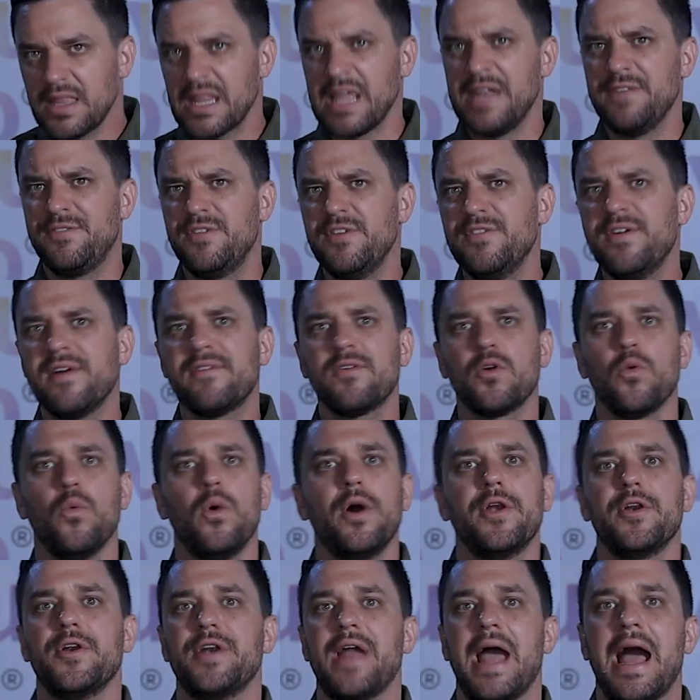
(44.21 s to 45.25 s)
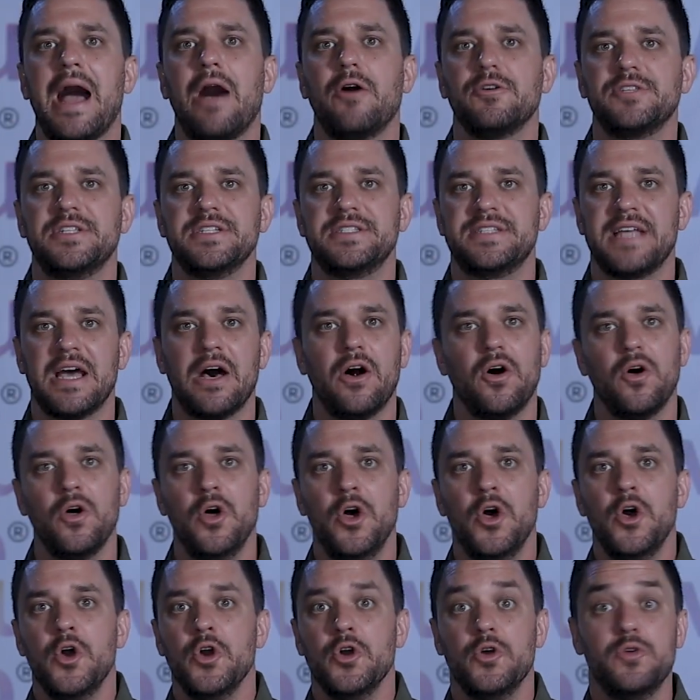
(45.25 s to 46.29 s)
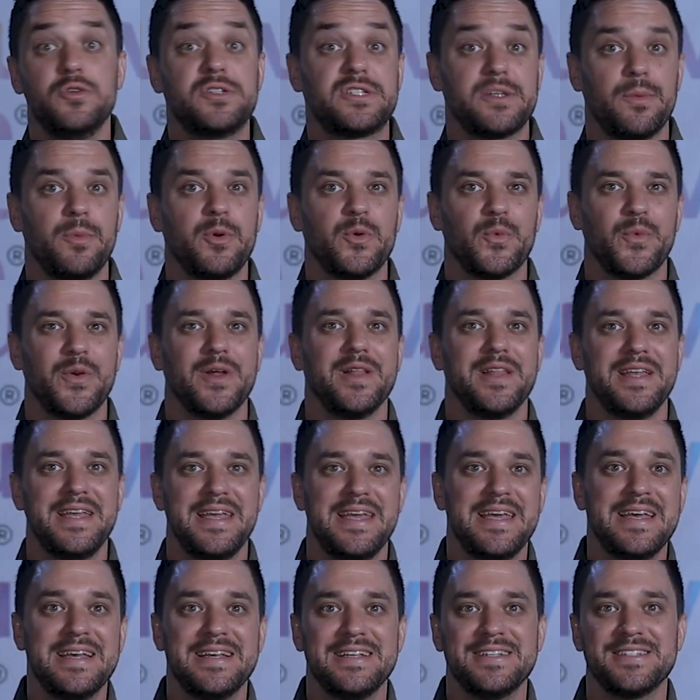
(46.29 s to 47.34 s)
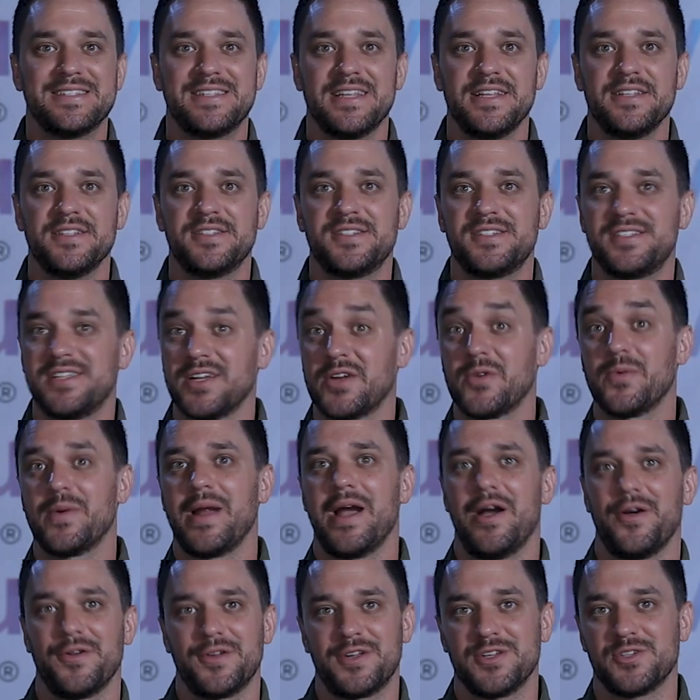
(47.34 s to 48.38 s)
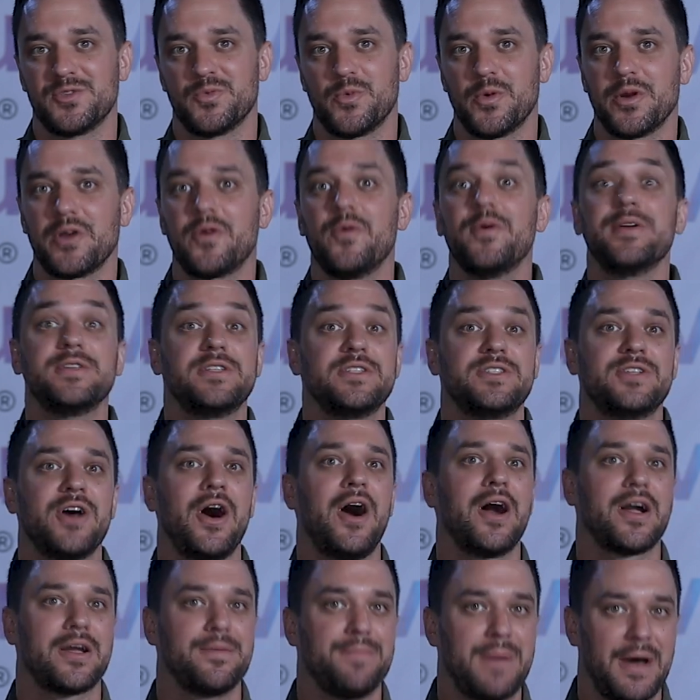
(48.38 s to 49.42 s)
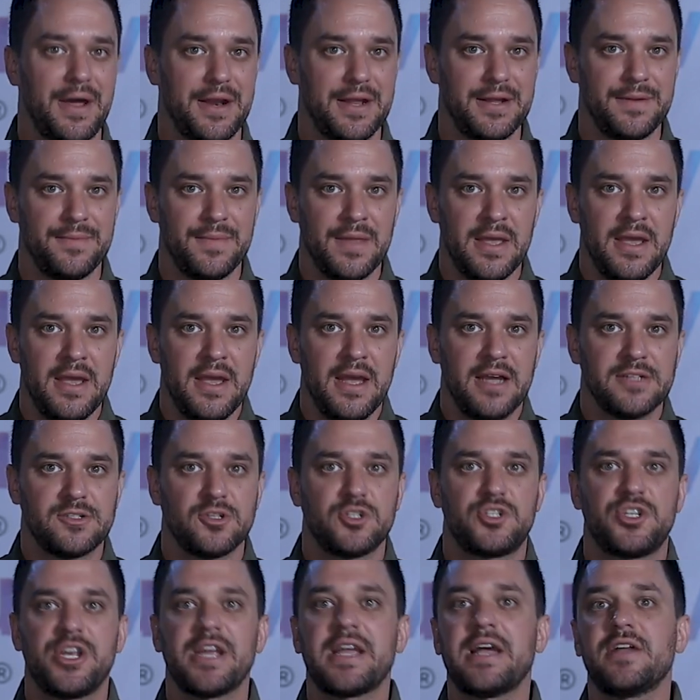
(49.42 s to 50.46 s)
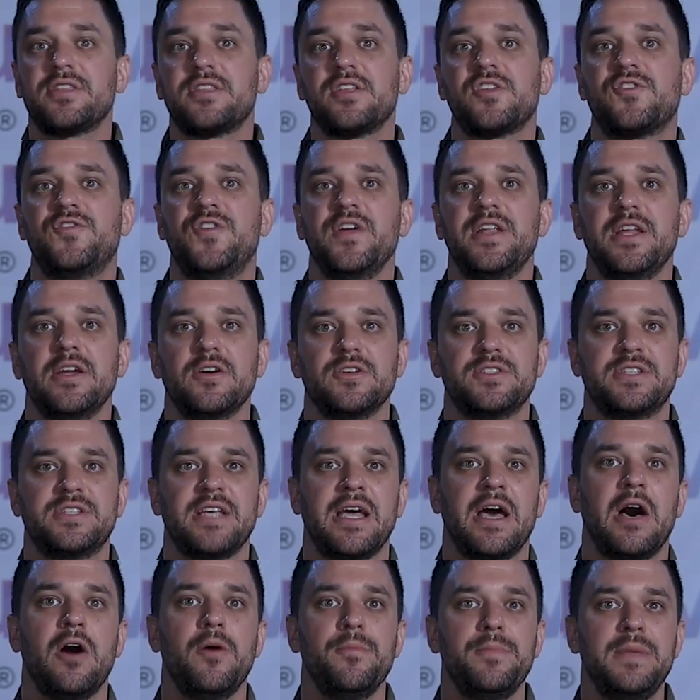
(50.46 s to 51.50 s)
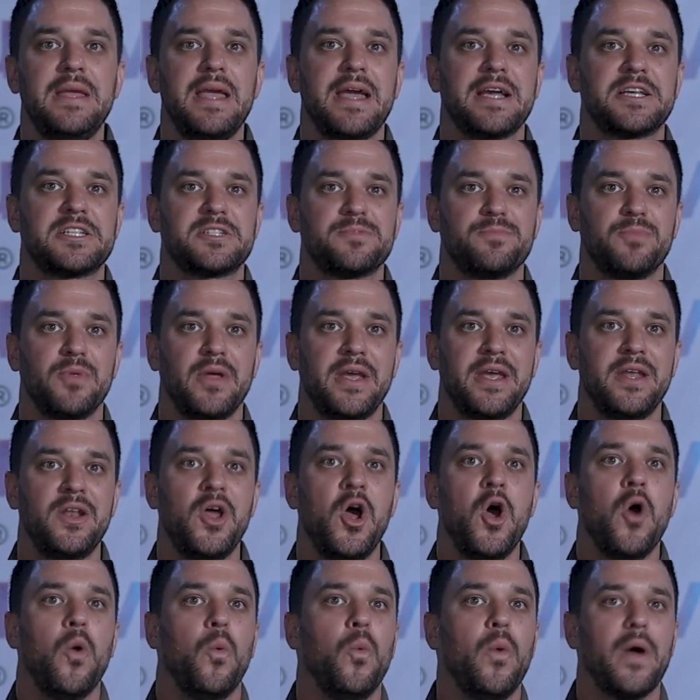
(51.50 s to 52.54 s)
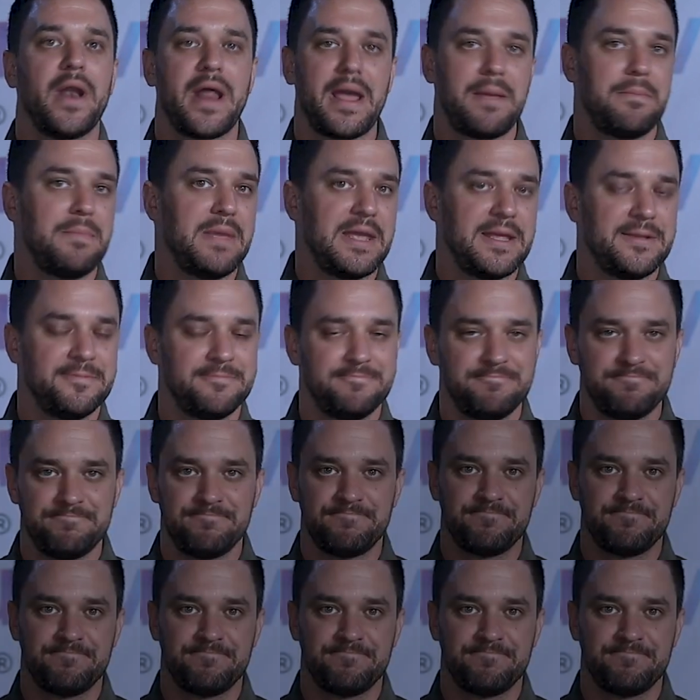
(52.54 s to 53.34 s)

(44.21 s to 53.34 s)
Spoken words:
And if you've ever wondered how to tell who someone really is, then stick around because we're going to talk about it. And so check out this video to help me explain what I mean.